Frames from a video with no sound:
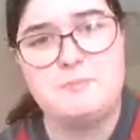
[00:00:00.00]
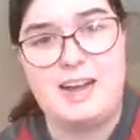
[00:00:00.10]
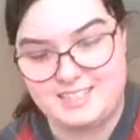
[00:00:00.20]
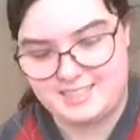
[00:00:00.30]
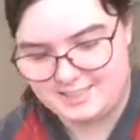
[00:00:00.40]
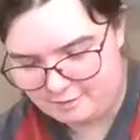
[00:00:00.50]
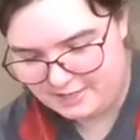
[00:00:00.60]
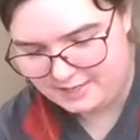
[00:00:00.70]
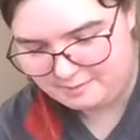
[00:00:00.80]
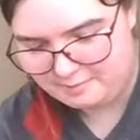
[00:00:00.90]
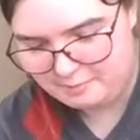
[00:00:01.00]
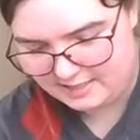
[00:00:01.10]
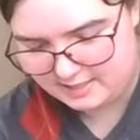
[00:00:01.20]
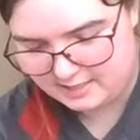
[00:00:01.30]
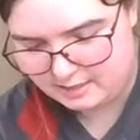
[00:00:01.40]
batter, sorry.
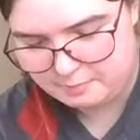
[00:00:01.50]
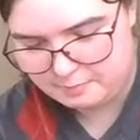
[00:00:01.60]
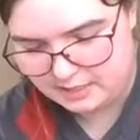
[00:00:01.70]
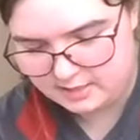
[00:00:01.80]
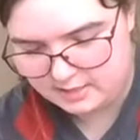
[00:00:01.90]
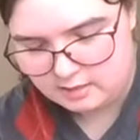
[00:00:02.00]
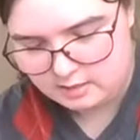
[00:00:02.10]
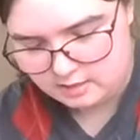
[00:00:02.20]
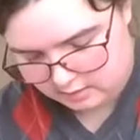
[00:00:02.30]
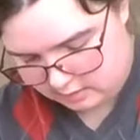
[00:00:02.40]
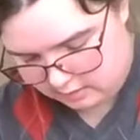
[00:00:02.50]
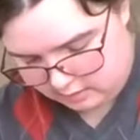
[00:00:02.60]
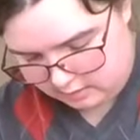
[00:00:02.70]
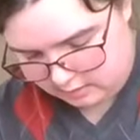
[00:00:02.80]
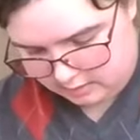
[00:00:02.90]
Batter, butter.
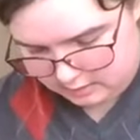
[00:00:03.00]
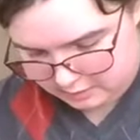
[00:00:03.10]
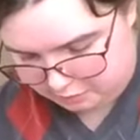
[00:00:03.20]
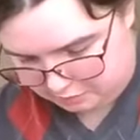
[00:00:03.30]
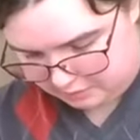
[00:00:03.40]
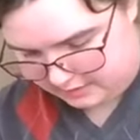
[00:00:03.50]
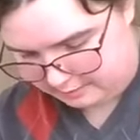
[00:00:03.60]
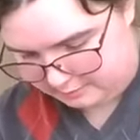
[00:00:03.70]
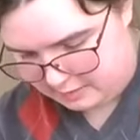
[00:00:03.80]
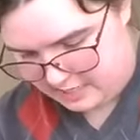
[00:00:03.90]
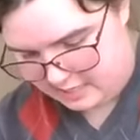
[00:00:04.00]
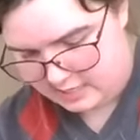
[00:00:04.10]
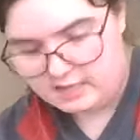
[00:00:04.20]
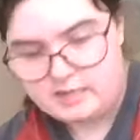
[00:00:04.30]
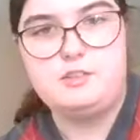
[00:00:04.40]
It's all the same to me.
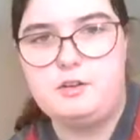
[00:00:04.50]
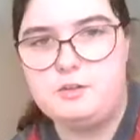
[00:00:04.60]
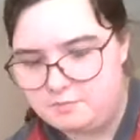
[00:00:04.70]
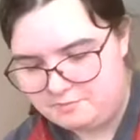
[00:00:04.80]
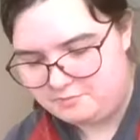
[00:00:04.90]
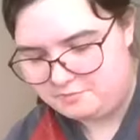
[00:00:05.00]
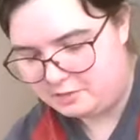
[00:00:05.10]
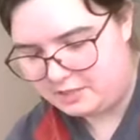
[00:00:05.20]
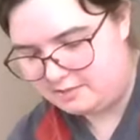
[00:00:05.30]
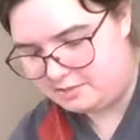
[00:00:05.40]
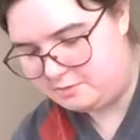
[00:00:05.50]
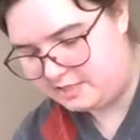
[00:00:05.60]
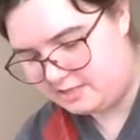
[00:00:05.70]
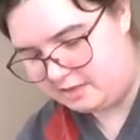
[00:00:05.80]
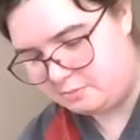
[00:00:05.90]
It's not. Don't get the two
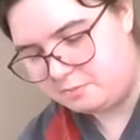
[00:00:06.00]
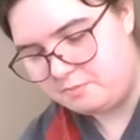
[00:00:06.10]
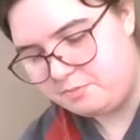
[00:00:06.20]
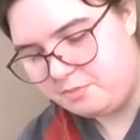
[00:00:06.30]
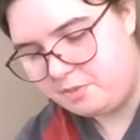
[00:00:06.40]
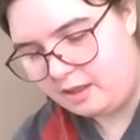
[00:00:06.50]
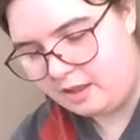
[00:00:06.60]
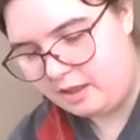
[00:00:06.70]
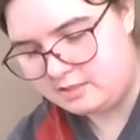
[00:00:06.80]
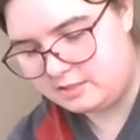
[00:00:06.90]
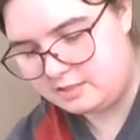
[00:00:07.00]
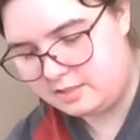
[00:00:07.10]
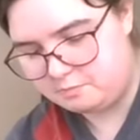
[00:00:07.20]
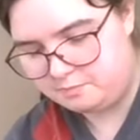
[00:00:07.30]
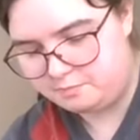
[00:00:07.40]
mixed up. So,
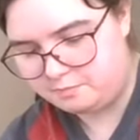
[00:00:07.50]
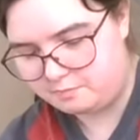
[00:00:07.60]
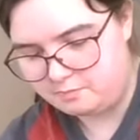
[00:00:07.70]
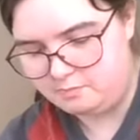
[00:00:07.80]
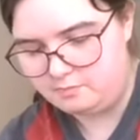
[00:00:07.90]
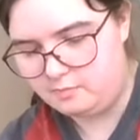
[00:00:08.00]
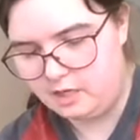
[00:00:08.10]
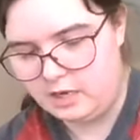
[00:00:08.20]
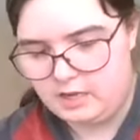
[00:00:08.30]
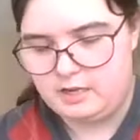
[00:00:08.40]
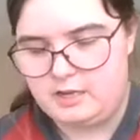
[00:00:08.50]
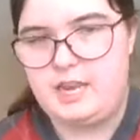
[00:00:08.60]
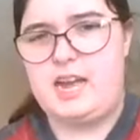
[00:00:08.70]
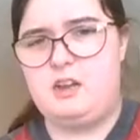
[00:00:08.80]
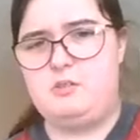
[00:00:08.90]

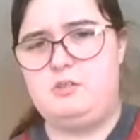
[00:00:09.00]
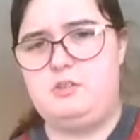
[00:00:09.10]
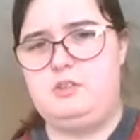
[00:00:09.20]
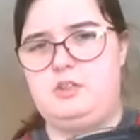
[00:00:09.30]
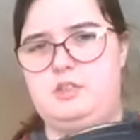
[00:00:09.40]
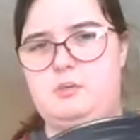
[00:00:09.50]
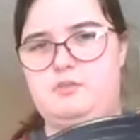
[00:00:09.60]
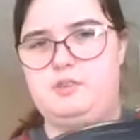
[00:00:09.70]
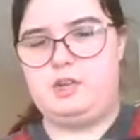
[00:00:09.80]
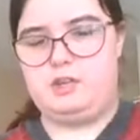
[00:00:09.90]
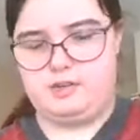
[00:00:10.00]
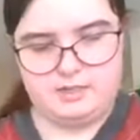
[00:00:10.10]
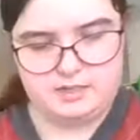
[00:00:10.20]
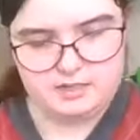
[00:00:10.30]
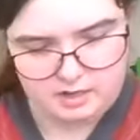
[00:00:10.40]
now that we've
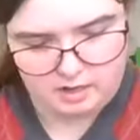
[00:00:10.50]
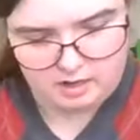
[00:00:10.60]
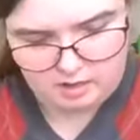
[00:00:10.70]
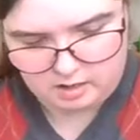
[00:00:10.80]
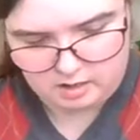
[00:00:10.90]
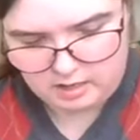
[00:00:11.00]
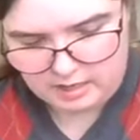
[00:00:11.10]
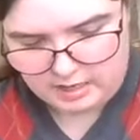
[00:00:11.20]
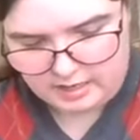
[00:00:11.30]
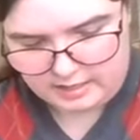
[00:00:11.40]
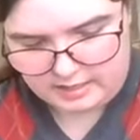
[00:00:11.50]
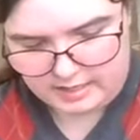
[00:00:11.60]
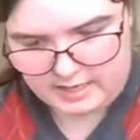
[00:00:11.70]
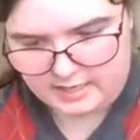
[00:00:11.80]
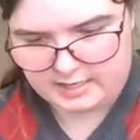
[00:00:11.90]
lined our
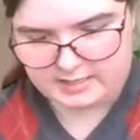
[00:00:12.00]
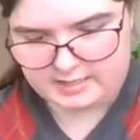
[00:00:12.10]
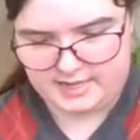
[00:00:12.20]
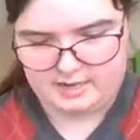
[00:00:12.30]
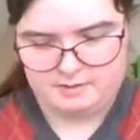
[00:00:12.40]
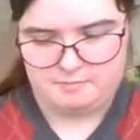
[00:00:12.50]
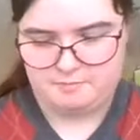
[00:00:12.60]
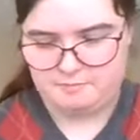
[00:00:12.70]
cake tin,